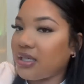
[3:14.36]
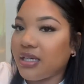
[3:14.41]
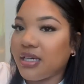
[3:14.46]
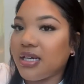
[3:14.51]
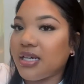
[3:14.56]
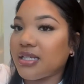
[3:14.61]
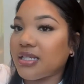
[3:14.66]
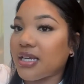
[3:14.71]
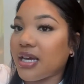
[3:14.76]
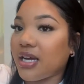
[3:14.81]

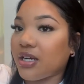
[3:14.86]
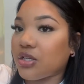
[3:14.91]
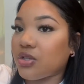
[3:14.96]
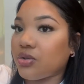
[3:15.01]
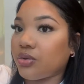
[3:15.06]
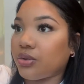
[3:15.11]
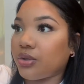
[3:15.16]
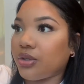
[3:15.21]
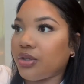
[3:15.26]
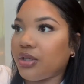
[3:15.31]
it's an
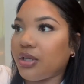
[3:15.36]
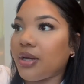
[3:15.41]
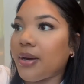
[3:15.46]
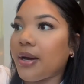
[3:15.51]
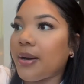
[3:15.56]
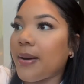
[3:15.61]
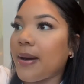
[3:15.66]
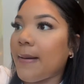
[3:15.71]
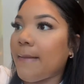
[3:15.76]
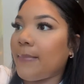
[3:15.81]
actual
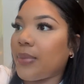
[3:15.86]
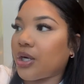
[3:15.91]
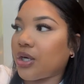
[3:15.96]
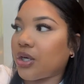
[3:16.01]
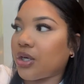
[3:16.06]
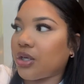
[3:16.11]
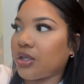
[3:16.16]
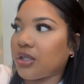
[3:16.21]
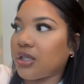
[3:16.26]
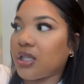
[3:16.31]

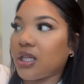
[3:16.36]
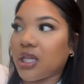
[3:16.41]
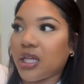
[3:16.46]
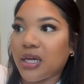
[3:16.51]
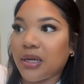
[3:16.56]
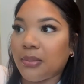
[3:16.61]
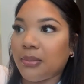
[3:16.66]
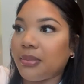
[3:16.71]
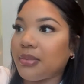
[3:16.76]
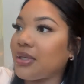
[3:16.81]
bar
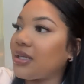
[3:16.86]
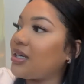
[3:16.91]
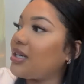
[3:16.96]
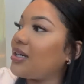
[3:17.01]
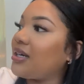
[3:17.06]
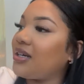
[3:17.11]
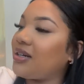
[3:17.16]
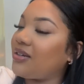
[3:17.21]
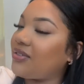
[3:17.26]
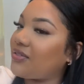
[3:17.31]
club
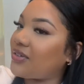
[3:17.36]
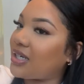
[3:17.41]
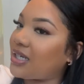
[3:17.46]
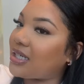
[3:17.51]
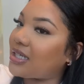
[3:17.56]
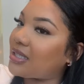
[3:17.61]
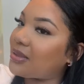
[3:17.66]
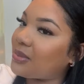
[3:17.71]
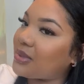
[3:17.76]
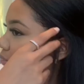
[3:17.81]

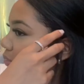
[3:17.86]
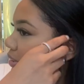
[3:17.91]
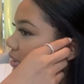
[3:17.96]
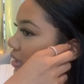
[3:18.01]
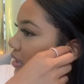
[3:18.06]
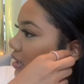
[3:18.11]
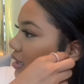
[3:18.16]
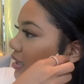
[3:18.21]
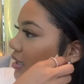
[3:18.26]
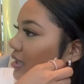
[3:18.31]
vibe. And
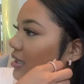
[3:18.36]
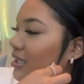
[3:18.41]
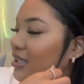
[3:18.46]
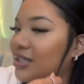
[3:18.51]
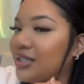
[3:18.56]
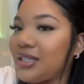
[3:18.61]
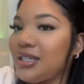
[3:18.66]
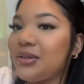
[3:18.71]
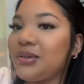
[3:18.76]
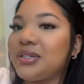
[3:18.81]
we
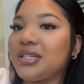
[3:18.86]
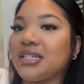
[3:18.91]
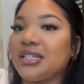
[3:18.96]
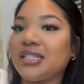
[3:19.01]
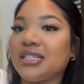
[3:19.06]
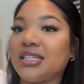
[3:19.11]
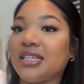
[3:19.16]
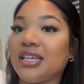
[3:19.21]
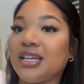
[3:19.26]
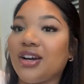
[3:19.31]
literally were
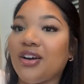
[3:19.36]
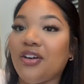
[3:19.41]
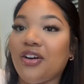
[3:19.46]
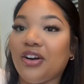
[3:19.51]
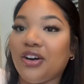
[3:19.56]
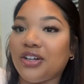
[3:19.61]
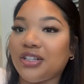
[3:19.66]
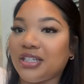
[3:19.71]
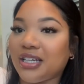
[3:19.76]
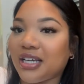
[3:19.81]
dancing
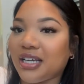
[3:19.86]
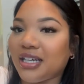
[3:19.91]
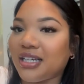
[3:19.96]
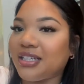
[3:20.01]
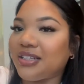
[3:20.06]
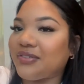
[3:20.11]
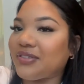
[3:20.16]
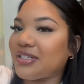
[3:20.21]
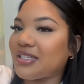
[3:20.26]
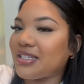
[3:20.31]
all night,
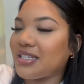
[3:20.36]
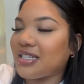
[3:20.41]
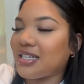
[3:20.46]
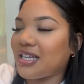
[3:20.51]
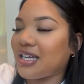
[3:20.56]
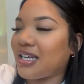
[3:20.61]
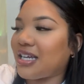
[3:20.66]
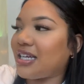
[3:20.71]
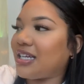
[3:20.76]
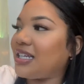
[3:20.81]
the rest of the
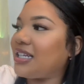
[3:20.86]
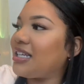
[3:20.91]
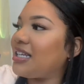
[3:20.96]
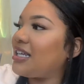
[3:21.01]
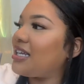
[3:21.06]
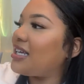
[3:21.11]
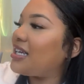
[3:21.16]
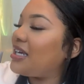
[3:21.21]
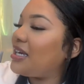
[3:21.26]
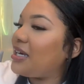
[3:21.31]
night.
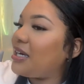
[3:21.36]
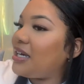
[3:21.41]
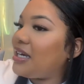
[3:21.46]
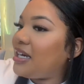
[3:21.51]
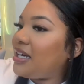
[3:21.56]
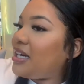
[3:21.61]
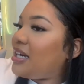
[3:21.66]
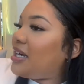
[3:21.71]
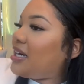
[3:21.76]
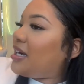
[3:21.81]

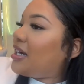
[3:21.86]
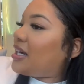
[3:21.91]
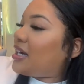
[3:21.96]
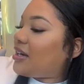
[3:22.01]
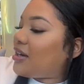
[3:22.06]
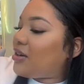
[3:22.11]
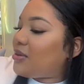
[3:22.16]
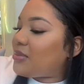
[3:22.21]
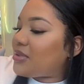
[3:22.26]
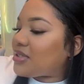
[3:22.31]

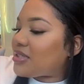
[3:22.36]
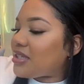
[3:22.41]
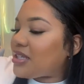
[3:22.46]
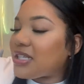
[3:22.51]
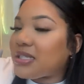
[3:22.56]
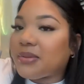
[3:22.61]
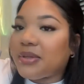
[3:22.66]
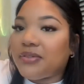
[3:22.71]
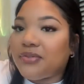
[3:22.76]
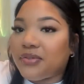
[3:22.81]
I almost
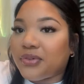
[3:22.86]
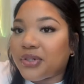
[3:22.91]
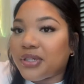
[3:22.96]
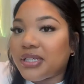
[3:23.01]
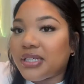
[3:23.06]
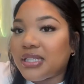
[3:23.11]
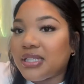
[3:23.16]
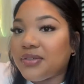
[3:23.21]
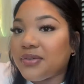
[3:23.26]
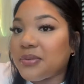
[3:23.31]
lost my
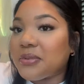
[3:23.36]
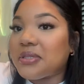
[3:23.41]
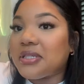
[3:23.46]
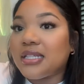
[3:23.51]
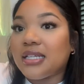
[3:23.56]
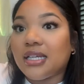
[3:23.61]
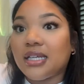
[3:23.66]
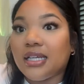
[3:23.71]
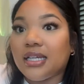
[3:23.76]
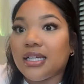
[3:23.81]
voice from
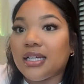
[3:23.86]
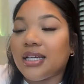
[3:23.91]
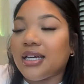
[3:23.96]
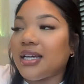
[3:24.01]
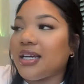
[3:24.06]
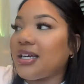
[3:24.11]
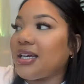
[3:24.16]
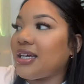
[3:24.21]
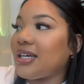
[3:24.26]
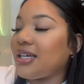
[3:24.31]
singing
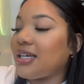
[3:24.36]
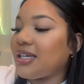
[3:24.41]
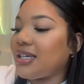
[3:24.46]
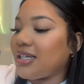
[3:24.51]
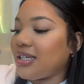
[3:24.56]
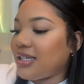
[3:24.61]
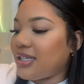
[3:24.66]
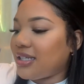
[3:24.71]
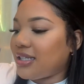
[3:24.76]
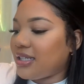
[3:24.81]

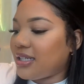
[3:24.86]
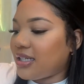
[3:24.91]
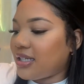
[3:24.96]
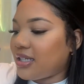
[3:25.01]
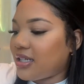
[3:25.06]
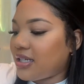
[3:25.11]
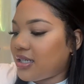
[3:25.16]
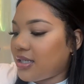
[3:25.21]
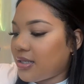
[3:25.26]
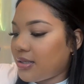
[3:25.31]
and
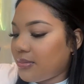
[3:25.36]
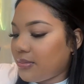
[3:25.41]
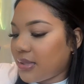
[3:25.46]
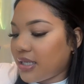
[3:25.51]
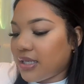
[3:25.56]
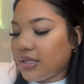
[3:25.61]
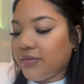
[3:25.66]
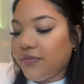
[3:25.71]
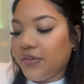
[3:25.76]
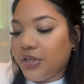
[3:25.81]
my
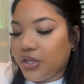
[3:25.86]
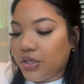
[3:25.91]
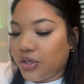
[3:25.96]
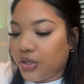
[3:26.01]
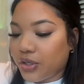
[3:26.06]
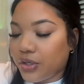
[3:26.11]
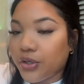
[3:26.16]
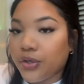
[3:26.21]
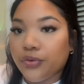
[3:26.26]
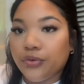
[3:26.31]
feet
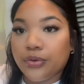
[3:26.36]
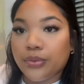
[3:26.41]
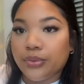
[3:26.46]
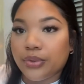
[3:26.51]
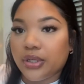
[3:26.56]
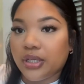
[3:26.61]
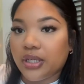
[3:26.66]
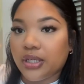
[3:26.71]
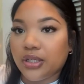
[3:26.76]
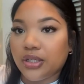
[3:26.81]
hurt from
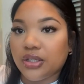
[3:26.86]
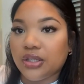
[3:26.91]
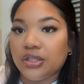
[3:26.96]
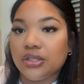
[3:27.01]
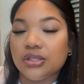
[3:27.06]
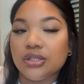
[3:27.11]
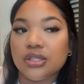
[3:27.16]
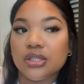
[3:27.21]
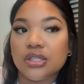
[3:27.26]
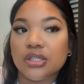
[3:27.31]
wearing heels.
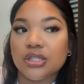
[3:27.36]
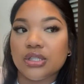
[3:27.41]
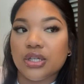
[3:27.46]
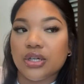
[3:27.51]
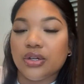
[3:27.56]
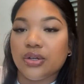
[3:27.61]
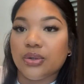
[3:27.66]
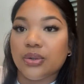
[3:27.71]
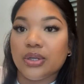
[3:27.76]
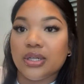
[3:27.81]

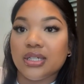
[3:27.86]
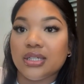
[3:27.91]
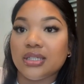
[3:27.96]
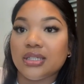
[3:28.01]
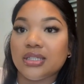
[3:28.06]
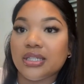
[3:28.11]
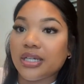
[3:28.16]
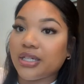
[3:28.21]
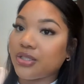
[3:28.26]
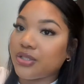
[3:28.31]
So
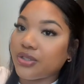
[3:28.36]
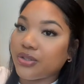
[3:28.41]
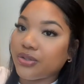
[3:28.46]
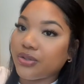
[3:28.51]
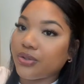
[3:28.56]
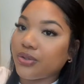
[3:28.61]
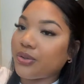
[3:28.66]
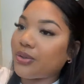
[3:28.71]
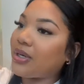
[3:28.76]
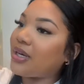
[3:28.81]
day
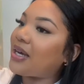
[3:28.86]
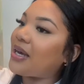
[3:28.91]
two,